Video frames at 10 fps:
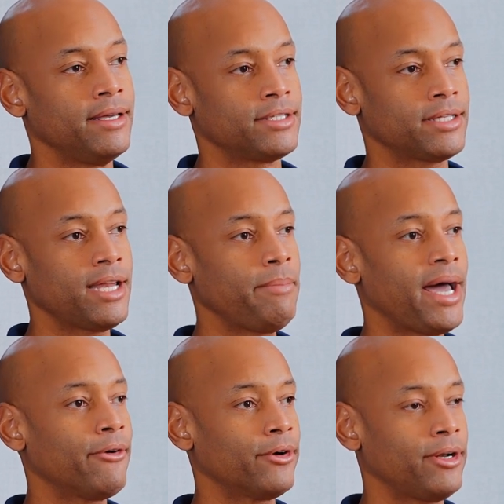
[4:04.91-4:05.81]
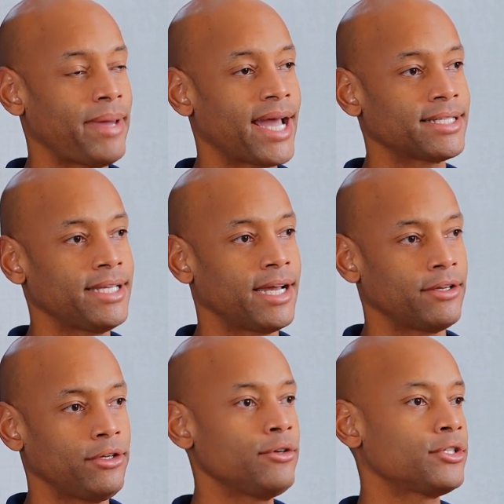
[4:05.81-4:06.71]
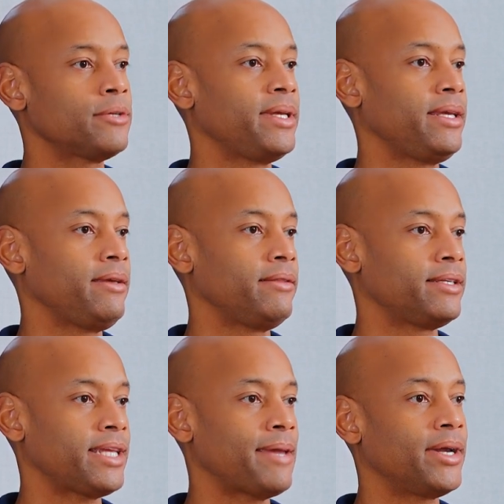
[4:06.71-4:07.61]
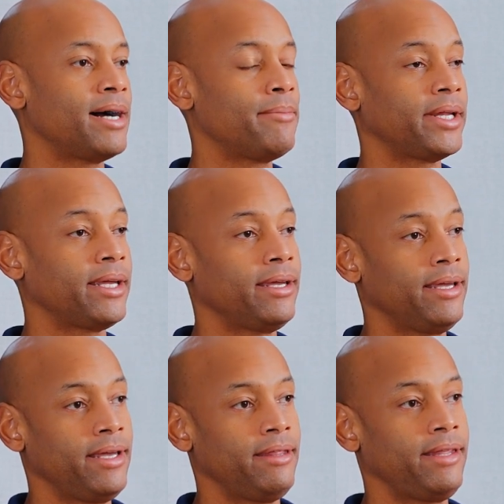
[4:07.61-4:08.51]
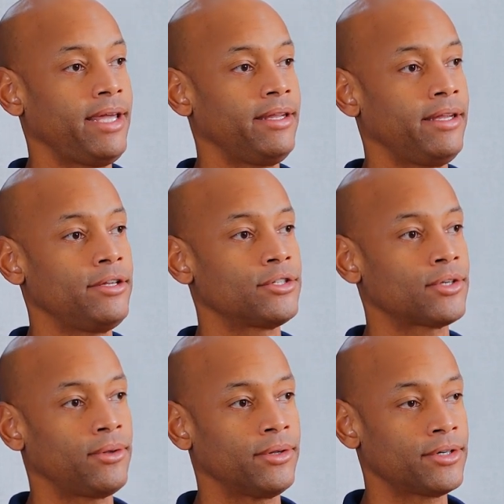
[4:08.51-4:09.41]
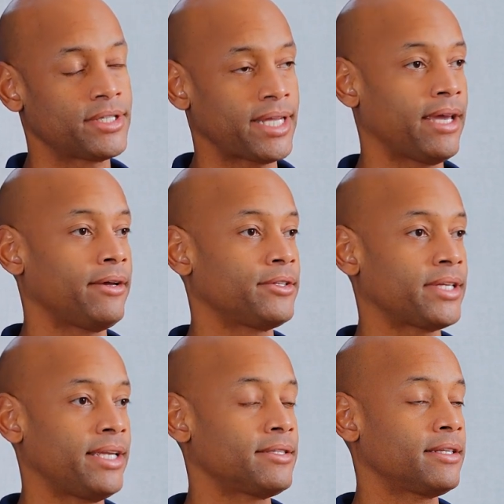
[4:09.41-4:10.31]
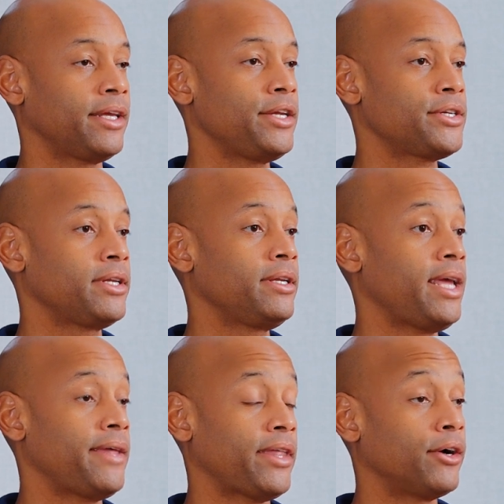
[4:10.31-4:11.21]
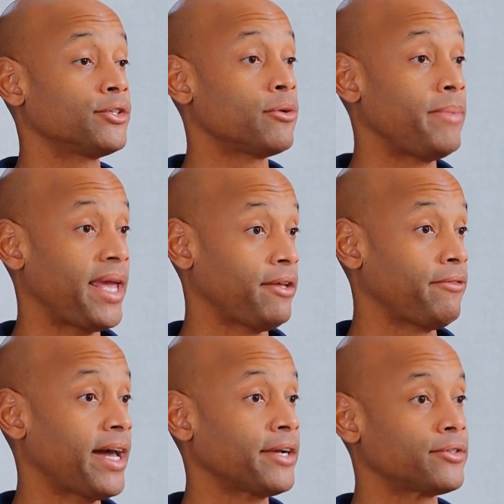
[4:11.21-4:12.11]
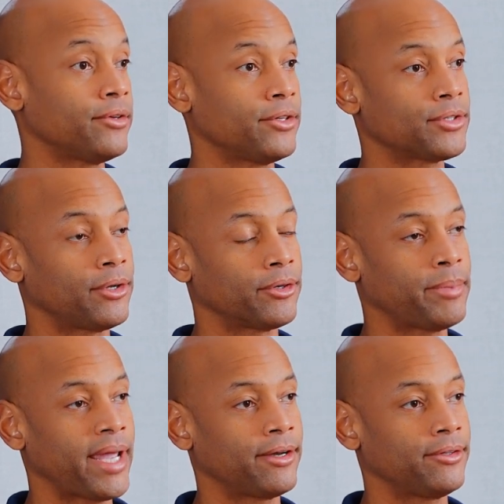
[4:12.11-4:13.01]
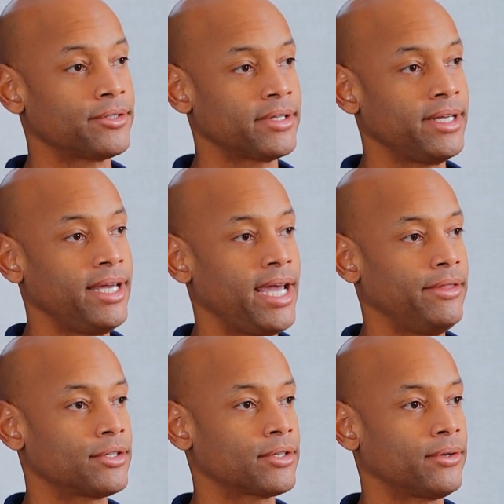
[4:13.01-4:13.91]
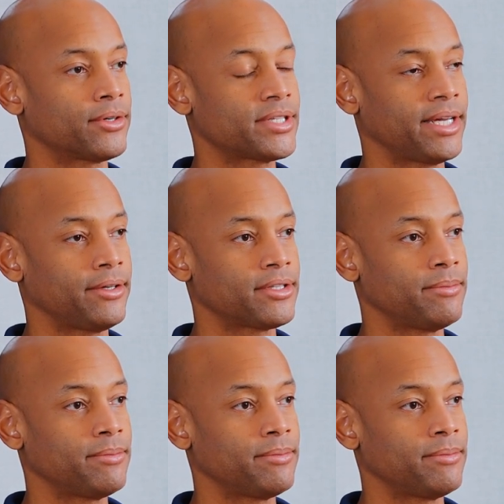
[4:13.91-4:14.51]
SunPower and Maxeon used to be the same company. They did solar sales installation, and they also manufactured the solar panels and the solar cells